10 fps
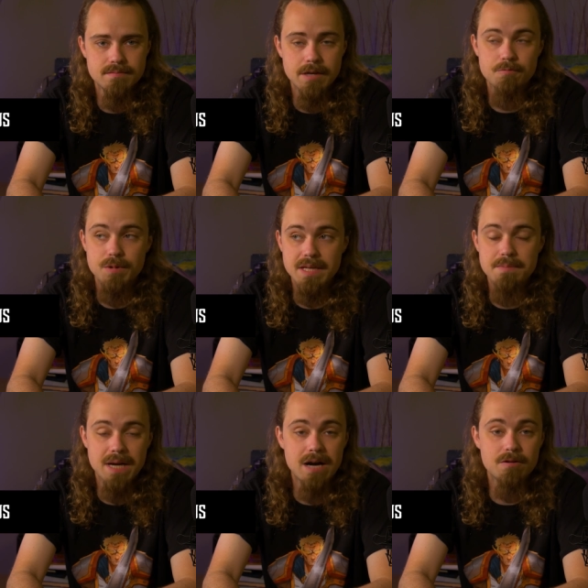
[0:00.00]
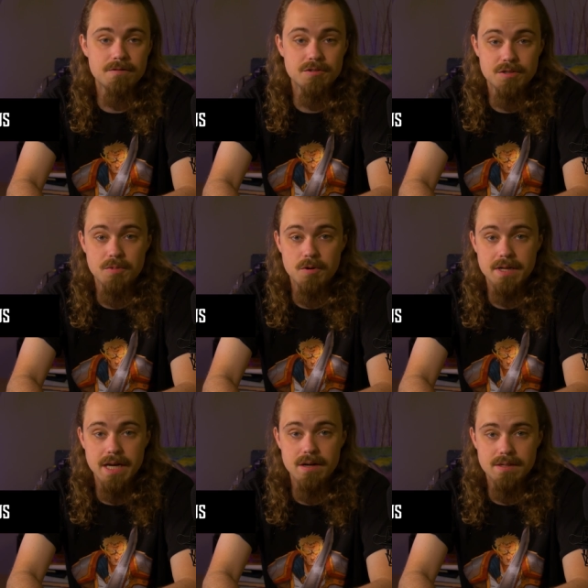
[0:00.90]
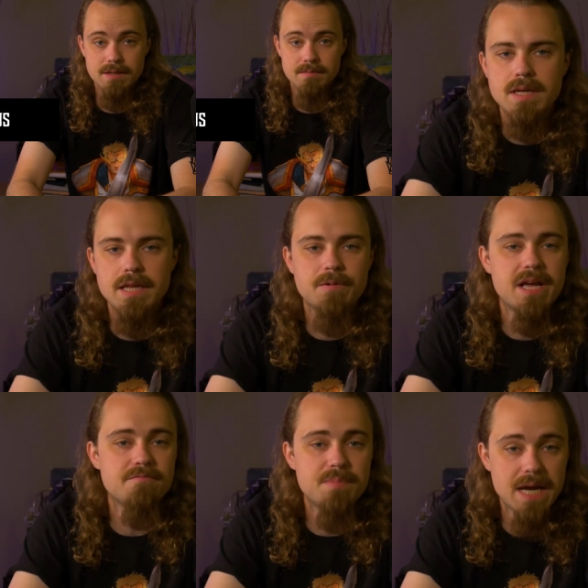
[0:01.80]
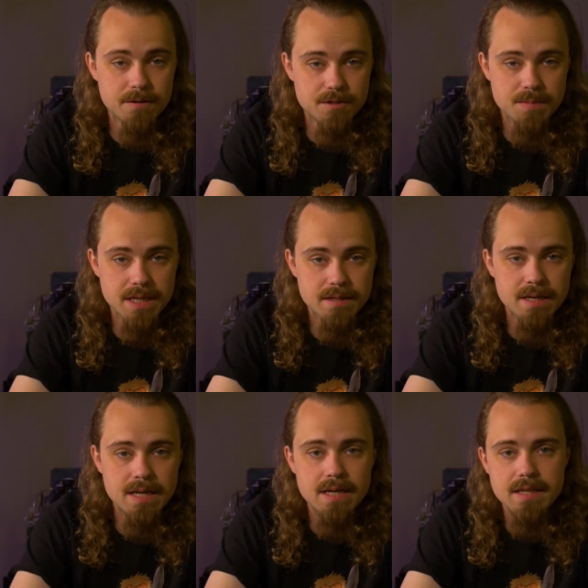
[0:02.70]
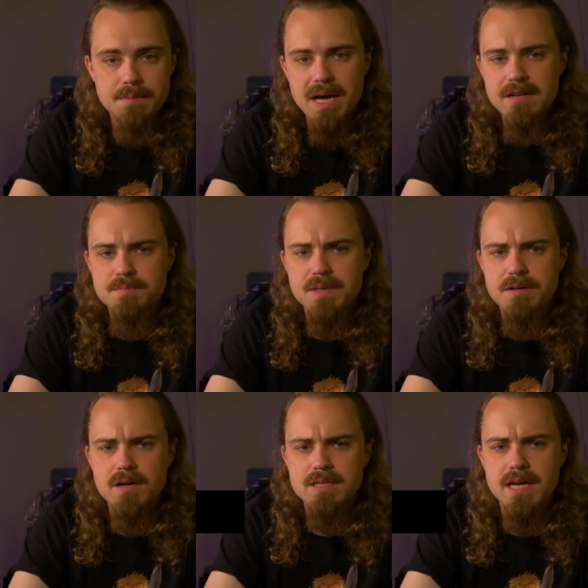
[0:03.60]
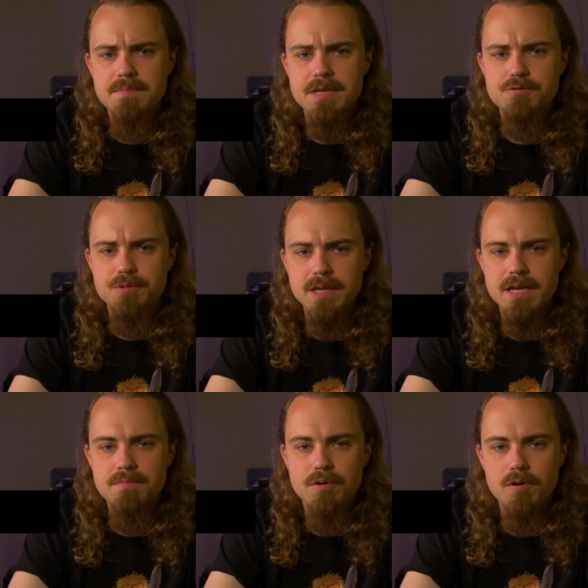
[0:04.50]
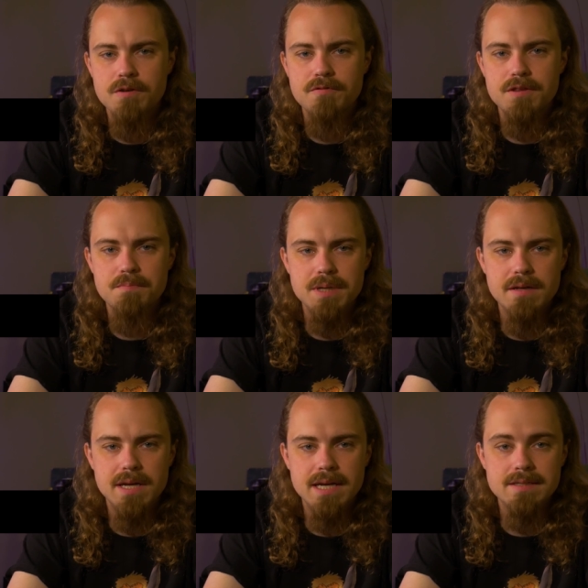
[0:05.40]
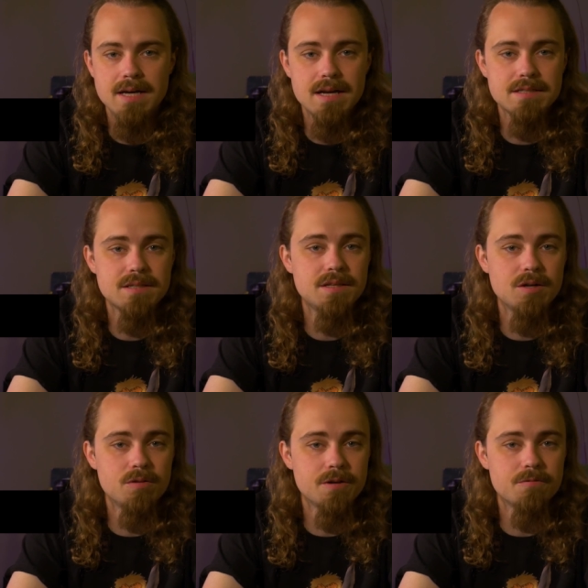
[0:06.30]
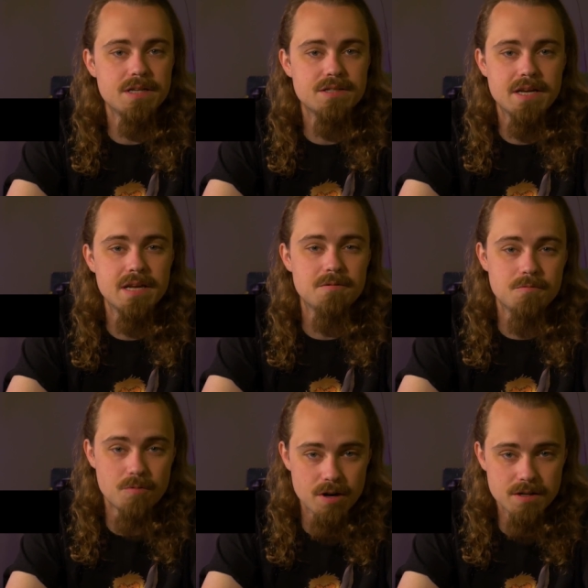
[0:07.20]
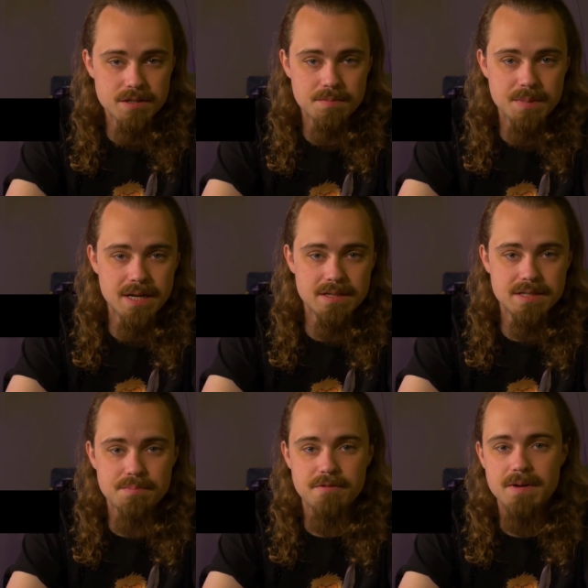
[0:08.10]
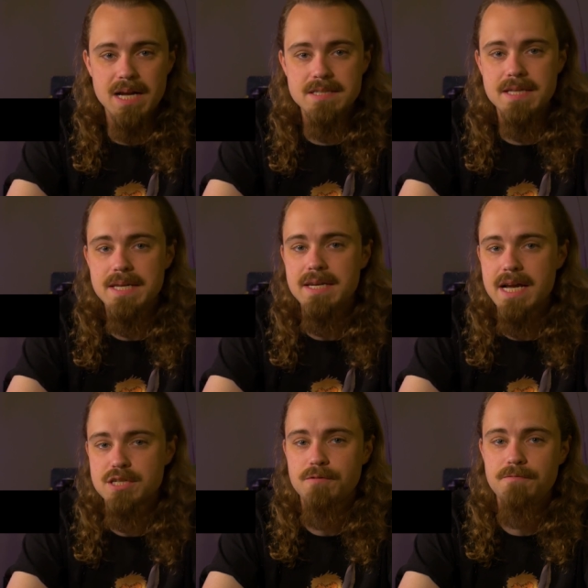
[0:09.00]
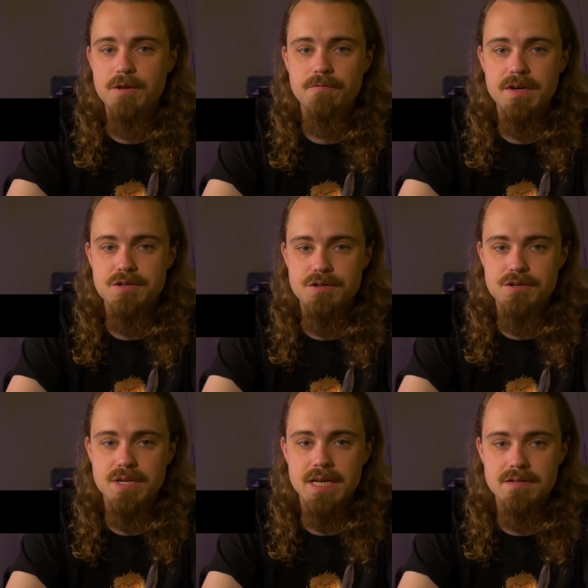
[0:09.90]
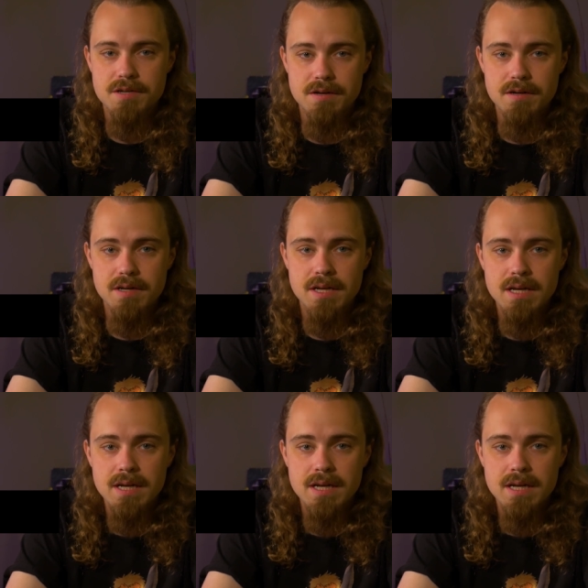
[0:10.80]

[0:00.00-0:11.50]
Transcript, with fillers: A really powerful support character. And then we have Battlesmith. The Battlesmith archetype is really important for the build and is honestly the only reason it works because it provides the next few features in turn,